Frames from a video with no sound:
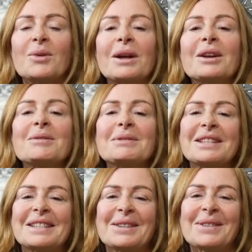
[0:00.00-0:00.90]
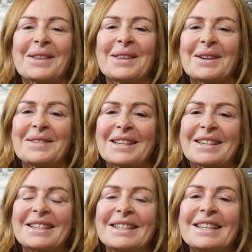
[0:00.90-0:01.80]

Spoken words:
Welcome to the Citywealth Live Sessions.